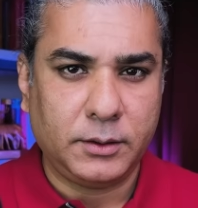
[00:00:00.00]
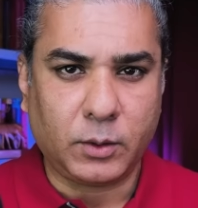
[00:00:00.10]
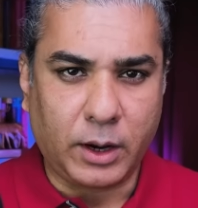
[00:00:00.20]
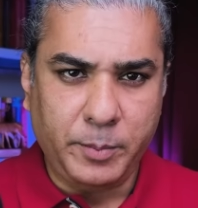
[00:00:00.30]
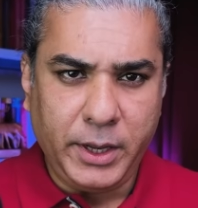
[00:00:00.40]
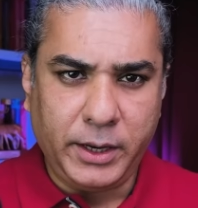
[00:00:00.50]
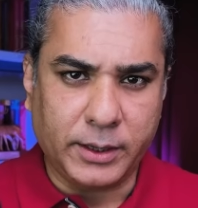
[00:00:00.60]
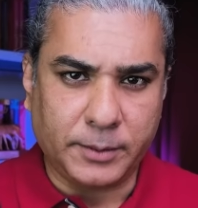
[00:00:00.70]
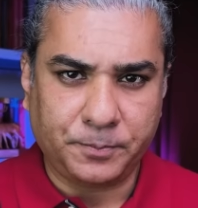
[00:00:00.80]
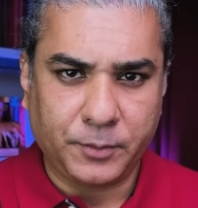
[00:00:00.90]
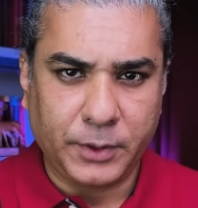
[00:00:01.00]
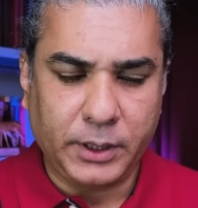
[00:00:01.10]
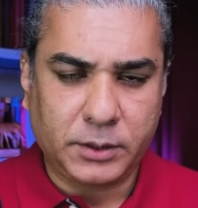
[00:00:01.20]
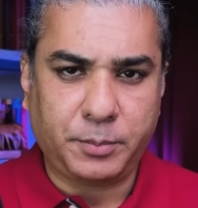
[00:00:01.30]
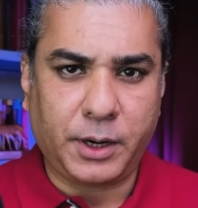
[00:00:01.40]
Now, Armenia
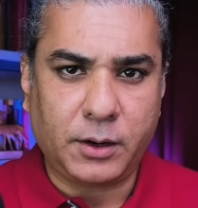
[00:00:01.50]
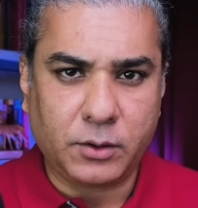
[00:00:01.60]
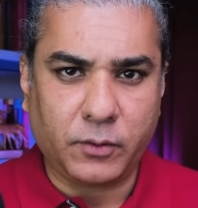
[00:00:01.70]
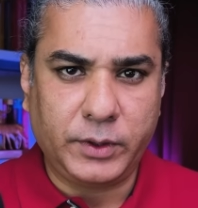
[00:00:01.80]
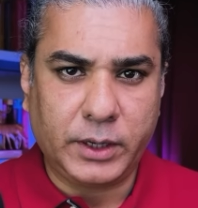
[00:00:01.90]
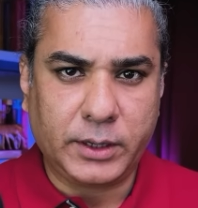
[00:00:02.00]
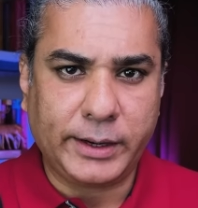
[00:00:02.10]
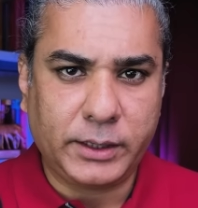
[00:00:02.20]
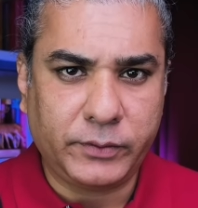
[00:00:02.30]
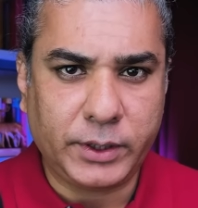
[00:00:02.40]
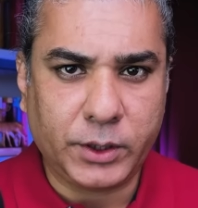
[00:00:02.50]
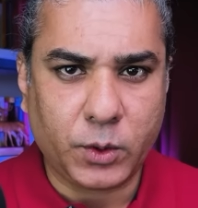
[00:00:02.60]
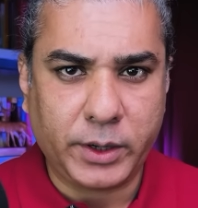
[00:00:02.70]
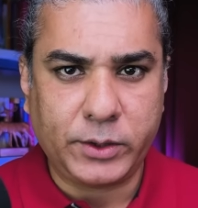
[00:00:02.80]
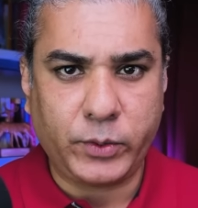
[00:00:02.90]
is part of the Collective
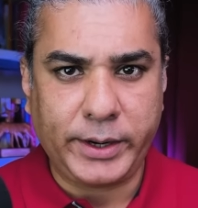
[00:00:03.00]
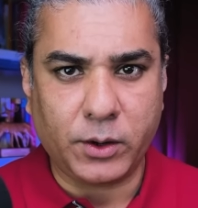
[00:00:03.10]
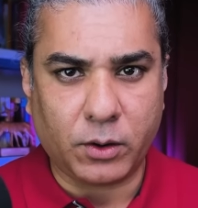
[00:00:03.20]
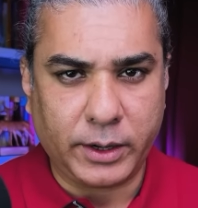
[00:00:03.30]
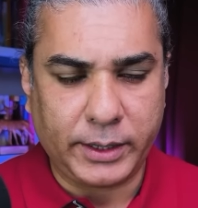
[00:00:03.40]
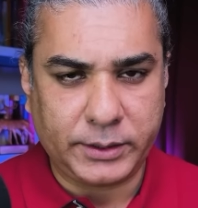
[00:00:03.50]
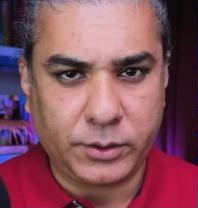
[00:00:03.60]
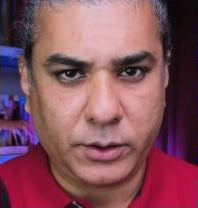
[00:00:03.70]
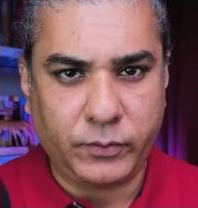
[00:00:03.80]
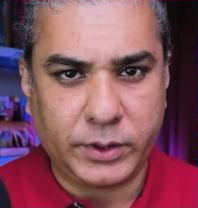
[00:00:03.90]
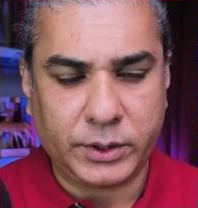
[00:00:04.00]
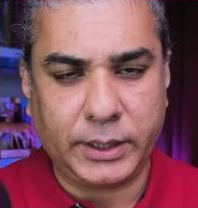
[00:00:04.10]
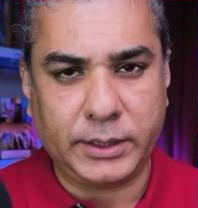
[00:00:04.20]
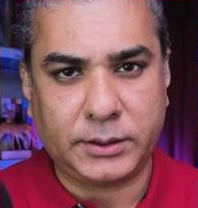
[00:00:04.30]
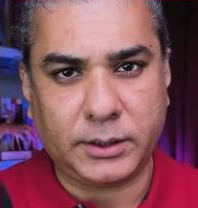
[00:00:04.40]
Security Treaty Organization, which
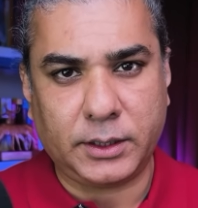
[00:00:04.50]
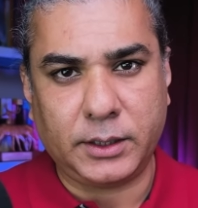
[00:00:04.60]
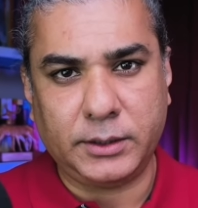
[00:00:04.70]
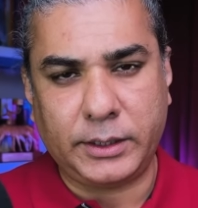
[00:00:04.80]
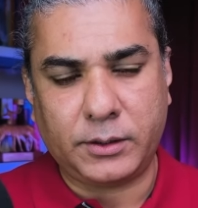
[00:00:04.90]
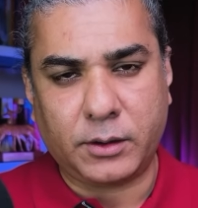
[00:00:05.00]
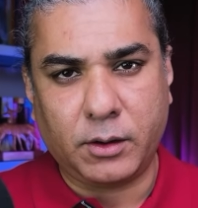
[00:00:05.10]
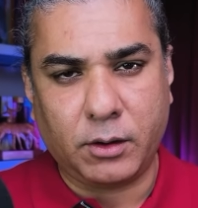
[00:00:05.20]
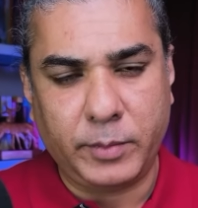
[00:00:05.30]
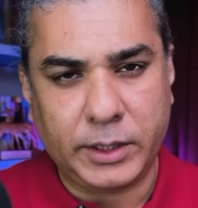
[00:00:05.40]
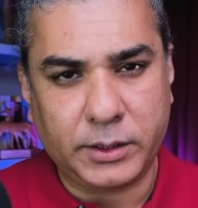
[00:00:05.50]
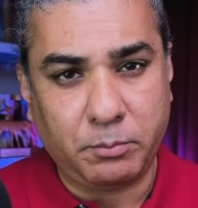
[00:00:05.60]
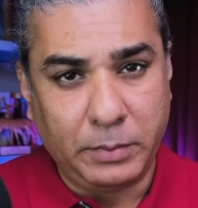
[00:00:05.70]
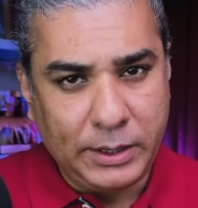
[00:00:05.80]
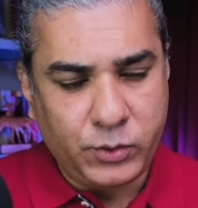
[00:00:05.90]
is an intergovernmental
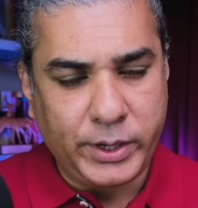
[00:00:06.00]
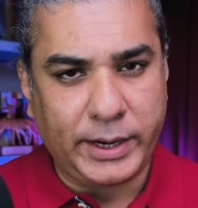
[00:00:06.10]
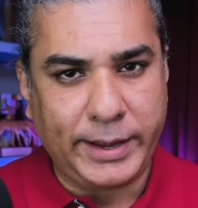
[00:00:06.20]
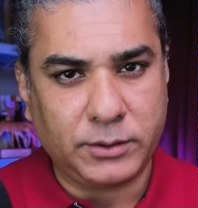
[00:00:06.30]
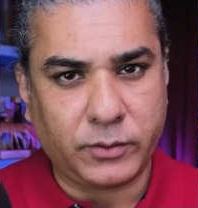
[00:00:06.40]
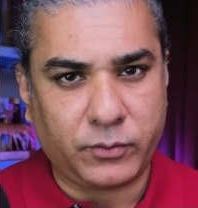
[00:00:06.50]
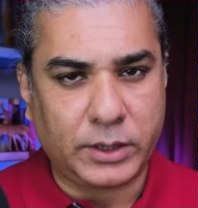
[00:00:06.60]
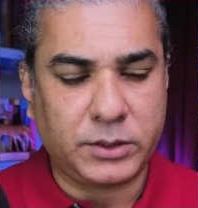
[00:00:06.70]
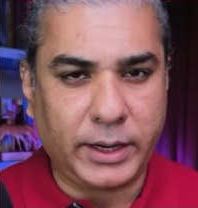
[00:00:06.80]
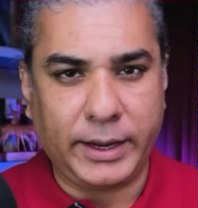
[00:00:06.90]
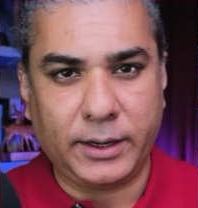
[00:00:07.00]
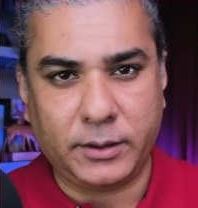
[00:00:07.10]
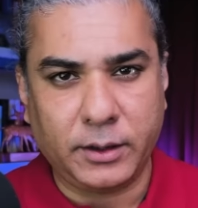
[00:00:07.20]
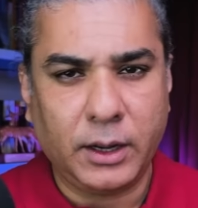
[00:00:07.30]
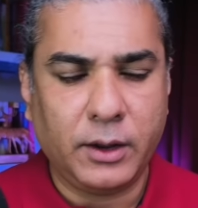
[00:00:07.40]
military alliance of Russia
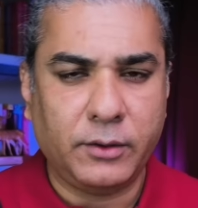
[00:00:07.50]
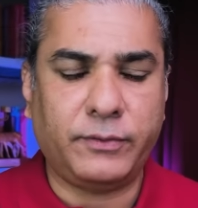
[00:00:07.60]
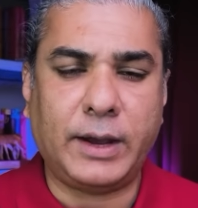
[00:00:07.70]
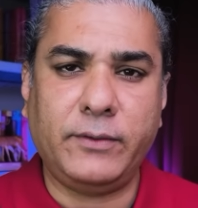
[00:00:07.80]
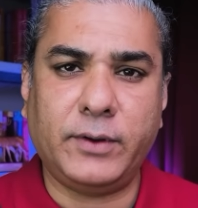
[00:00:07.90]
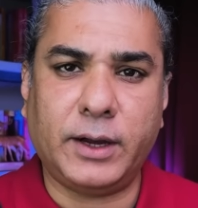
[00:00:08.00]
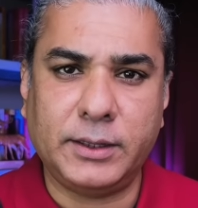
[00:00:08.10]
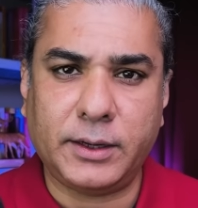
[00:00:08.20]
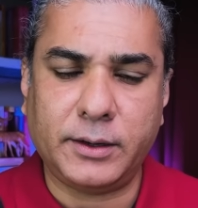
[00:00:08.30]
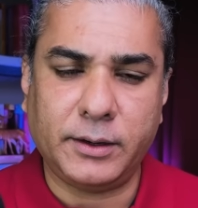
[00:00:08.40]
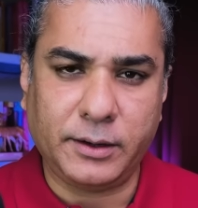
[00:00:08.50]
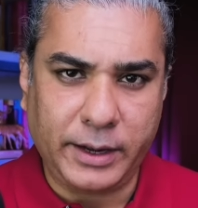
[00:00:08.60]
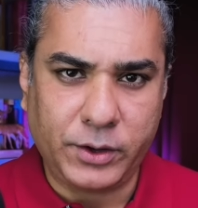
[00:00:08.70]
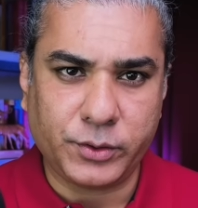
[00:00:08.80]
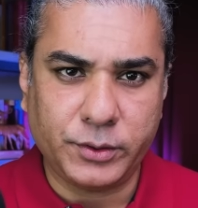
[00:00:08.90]
and five other
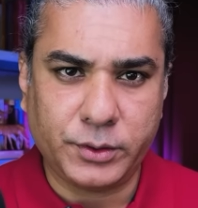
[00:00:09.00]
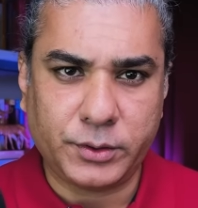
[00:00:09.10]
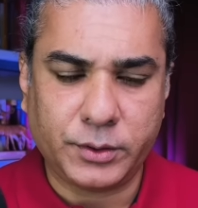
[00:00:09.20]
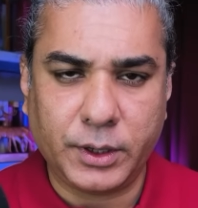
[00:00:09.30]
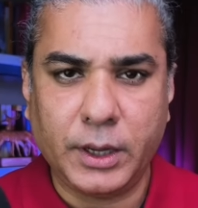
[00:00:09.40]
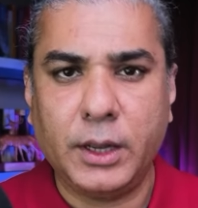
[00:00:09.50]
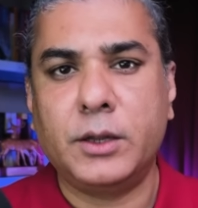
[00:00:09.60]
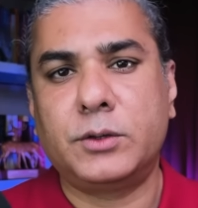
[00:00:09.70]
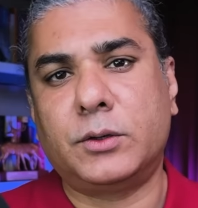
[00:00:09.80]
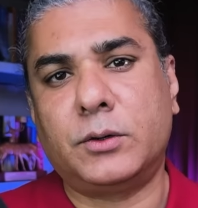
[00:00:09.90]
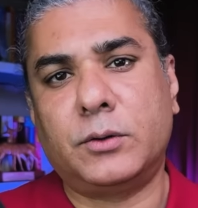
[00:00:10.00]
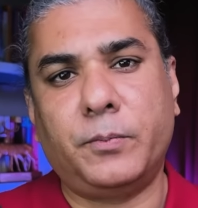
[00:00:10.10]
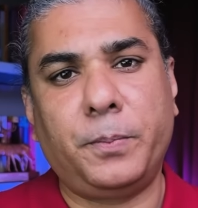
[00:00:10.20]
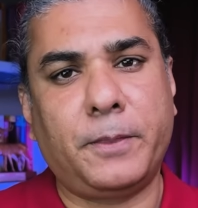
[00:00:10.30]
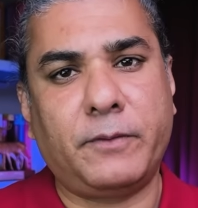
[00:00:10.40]
nations. So,
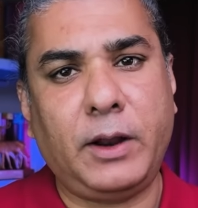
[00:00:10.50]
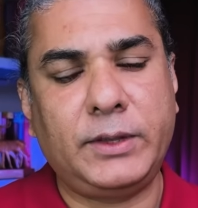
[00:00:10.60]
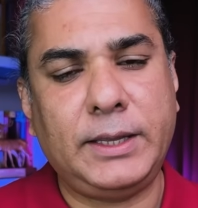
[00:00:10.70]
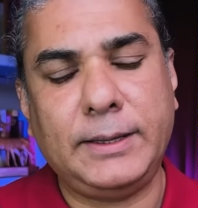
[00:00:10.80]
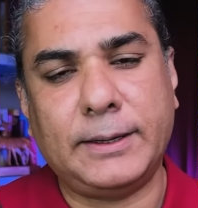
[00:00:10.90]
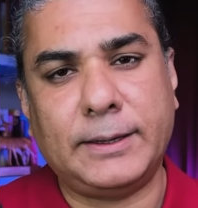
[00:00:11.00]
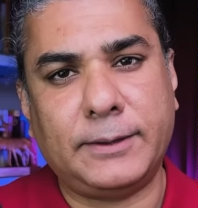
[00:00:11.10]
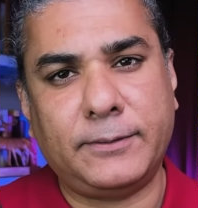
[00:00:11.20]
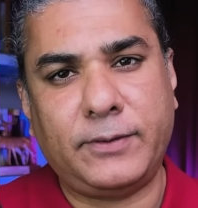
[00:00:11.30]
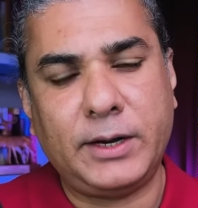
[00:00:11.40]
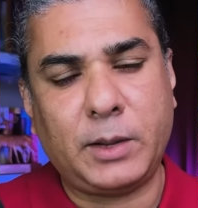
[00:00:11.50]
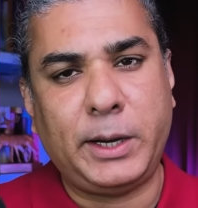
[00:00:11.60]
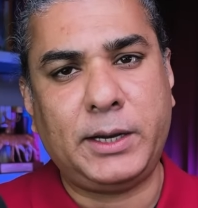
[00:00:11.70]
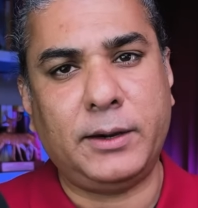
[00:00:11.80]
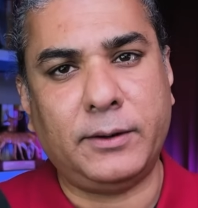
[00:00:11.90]
one of the uh,
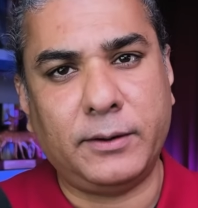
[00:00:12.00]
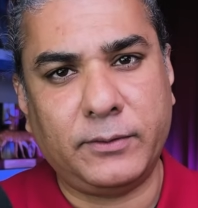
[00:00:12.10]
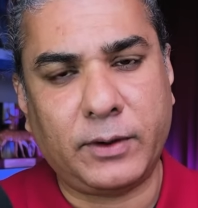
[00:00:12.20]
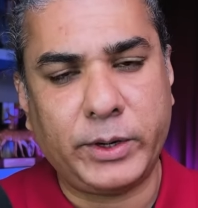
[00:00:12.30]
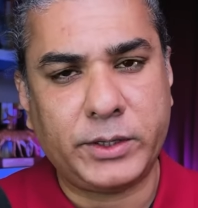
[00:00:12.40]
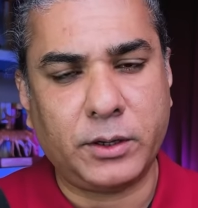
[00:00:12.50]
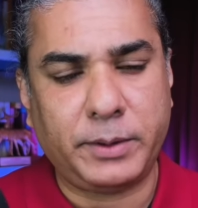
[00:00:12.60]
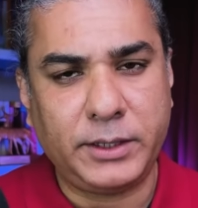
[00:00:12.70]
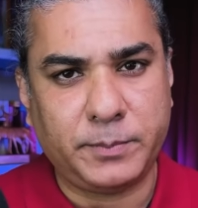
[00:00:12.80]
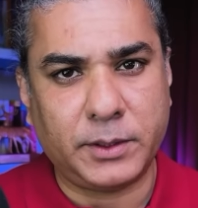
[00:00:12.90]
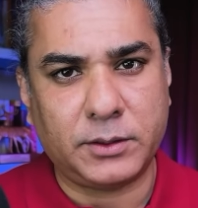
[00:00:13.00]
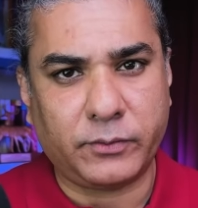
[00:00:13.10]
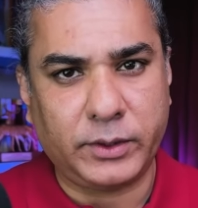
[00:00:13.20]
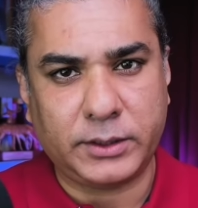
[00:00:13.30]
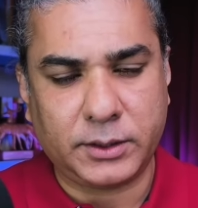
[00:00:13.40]
fundamental foundational principles of this